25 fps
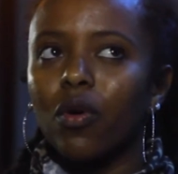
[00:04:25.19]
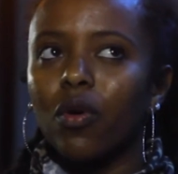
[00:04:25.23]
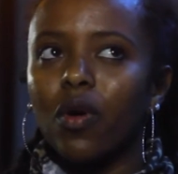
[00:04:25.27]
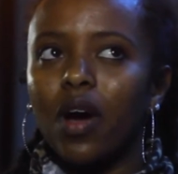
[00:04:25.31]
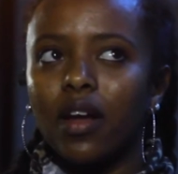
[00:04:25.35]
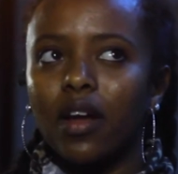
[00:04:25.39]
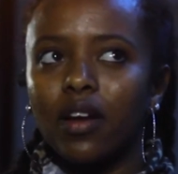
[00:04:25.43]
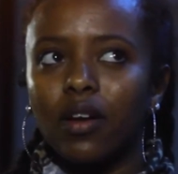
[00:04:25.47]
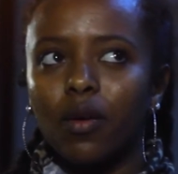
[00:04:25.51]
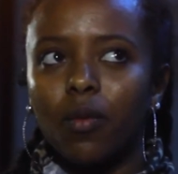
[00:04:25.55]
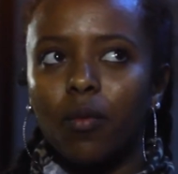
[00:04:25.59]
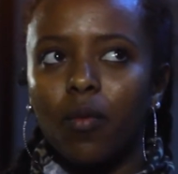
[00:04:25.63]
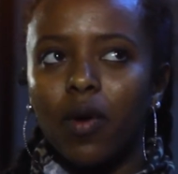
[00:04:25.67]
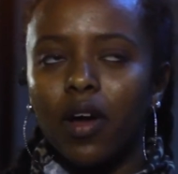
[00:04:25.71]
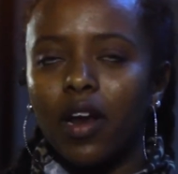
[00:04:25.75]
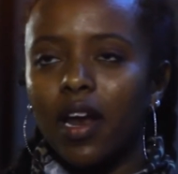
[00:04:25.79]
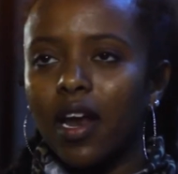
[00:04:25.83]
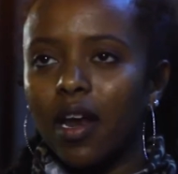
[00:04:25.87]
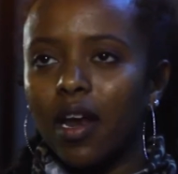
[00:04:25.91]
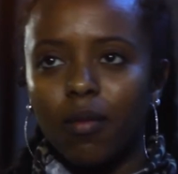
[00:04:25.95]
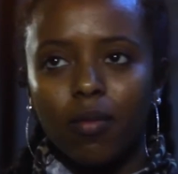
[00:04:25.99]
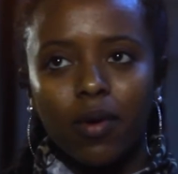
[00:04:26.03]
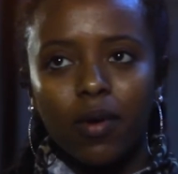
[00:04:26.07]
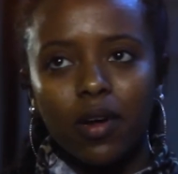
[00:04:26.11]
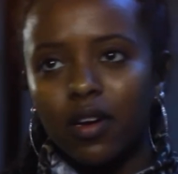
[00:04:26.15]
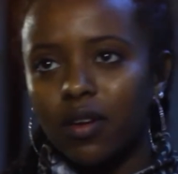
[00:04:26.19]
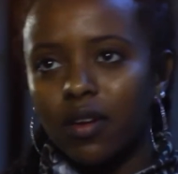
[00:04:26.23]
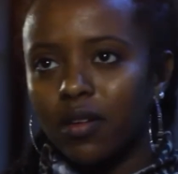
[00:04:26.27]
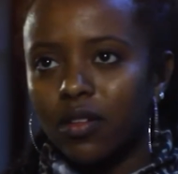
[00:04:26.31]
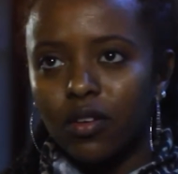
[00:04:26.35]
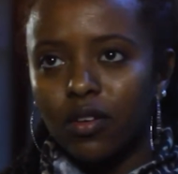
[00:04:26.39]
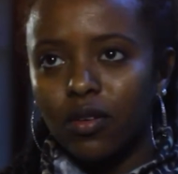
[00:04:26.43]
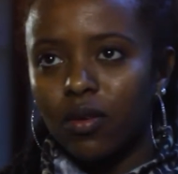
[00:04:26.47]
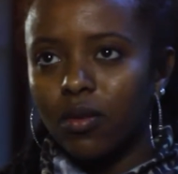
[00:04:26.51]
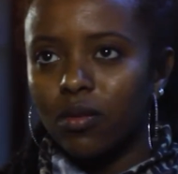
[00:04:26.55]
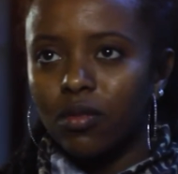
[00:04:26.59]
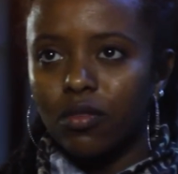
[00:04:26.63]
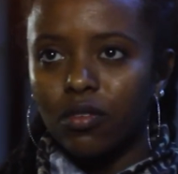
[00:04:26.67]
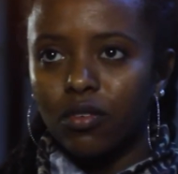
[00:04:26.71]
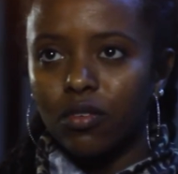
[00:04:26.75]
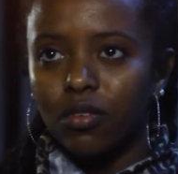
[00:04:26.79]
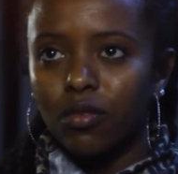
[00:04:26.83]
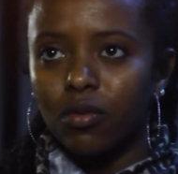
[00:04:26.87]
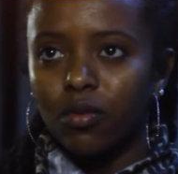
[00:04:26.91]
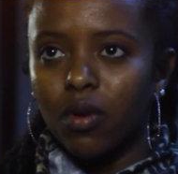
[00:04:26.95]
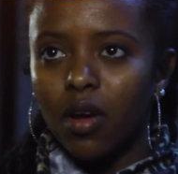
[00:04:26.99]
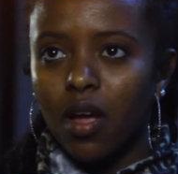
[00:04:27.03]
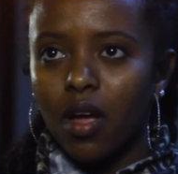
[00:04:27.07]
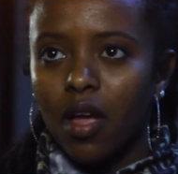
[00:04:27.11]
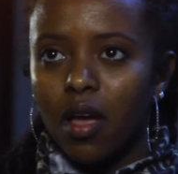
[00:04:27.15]
I don't want anybody to go
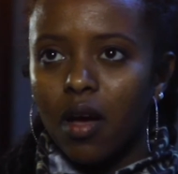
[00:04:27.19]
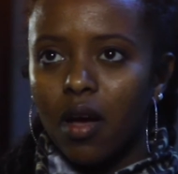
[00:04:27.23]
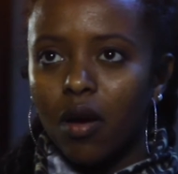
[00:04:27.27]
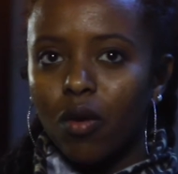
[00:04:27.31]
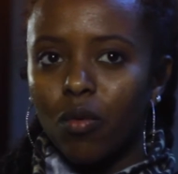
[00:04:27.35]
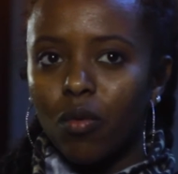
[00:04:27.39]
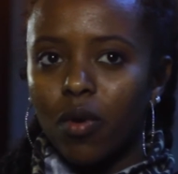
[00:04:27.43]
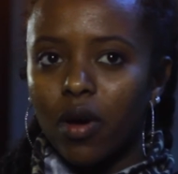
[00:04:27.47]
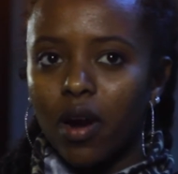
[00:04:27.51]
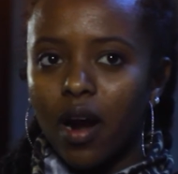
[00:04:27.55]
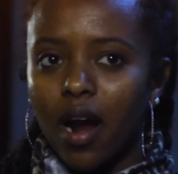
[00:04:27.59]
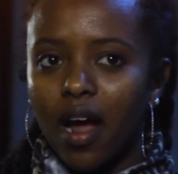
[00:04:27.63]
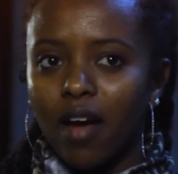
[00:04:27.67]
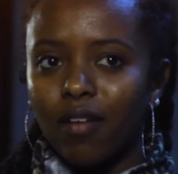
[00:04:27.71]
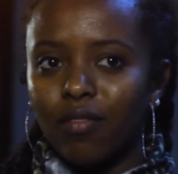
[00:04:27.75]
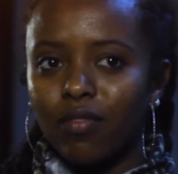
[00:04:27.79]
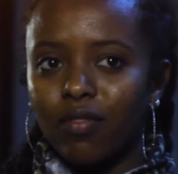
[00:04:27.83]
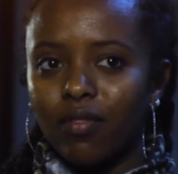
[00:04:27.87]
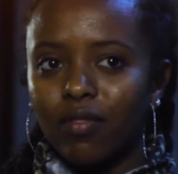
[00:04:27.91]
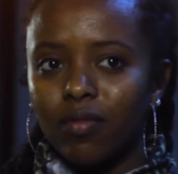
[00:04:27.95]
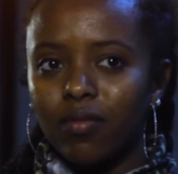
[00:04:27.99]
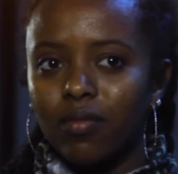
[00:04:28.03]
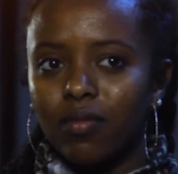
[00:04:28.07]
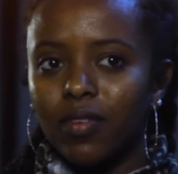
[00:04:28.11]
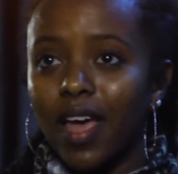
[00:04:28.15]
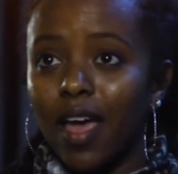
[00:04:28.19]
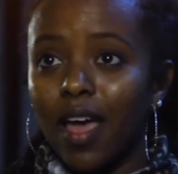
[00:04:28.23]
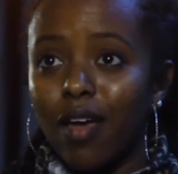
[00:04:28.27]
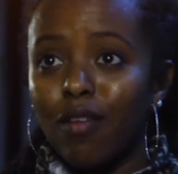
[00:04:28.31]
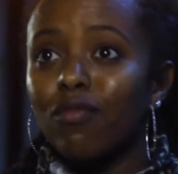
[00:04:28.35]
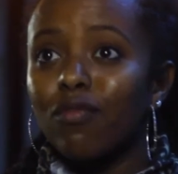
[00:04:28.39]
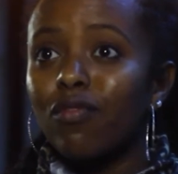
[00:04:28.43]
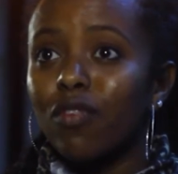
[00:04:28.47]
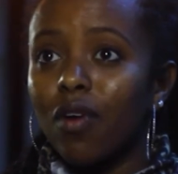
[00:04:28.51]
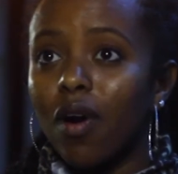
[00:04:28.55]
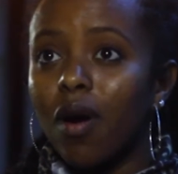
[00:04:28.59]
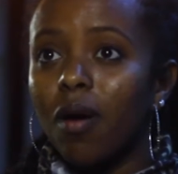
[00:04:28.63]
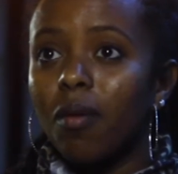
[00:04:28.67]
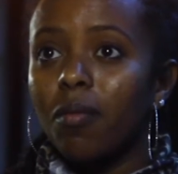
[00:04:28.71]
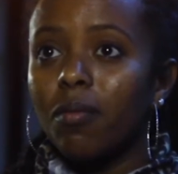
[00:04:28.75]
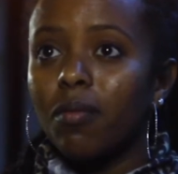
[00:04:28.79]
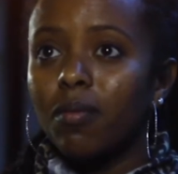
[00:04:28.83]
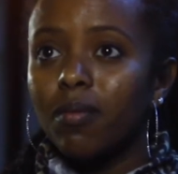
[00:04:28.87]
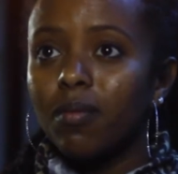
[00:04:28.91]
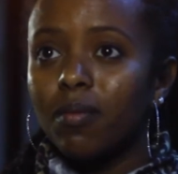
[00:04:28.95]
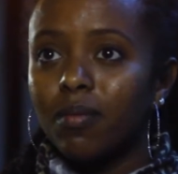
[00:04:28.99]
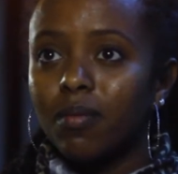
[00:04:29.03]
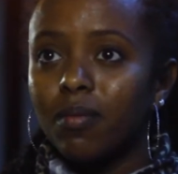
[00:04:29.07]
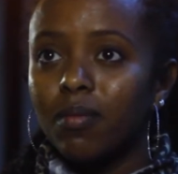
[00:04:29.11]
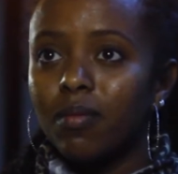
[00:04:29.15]
through where I came from.
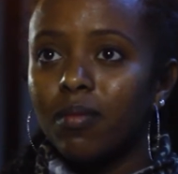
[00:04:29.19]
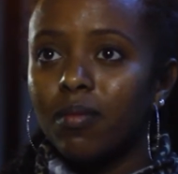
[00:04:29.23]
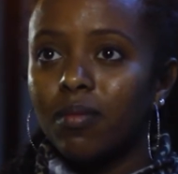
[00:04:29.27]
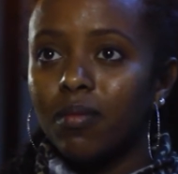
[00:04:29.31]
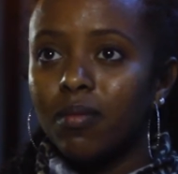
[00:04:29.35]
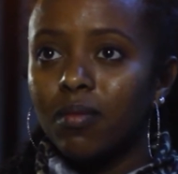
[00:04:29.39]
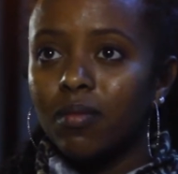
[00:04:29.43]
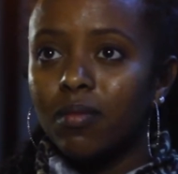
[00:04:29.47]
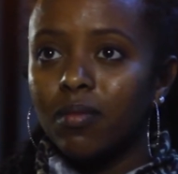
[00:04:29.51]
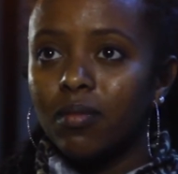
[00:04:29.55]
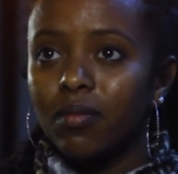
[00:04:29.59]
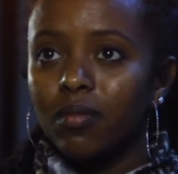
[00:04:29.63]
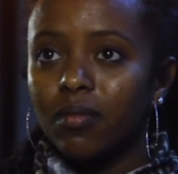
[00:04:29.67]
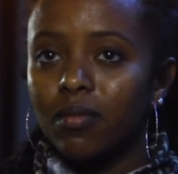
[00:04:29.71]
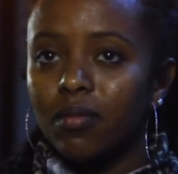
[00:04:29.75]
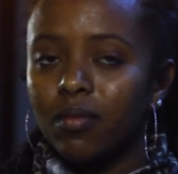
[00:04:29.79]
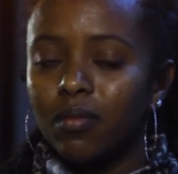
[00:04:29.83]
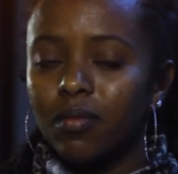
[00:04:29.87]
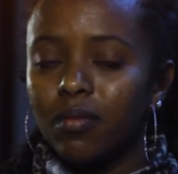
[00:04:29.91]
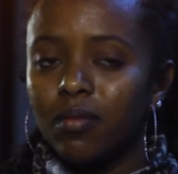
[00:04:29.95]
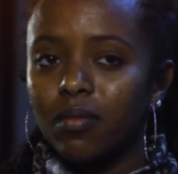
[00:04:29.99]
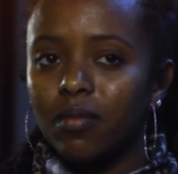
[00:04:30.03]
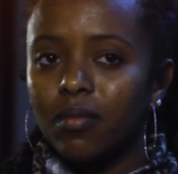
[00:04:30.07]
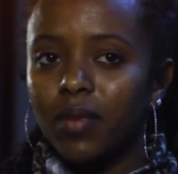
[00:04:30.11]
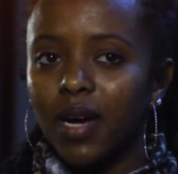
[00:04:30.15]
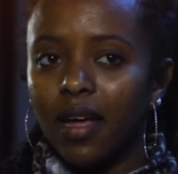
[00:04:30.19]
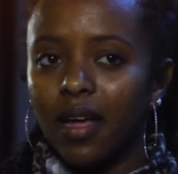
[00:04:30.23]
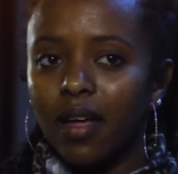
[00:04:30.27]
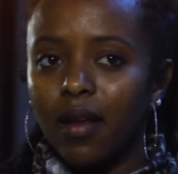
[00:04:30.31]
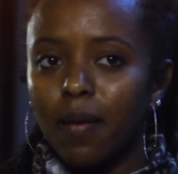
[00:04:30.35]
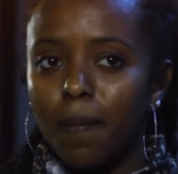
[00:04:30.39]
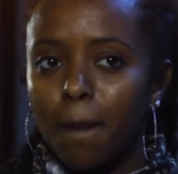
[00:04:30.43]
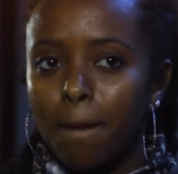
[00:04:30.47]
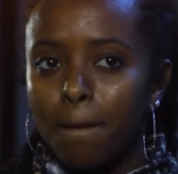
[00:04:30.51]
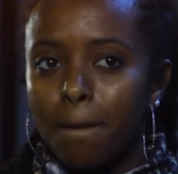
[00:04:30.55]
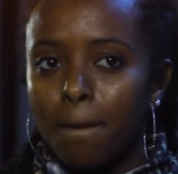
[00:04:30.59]
But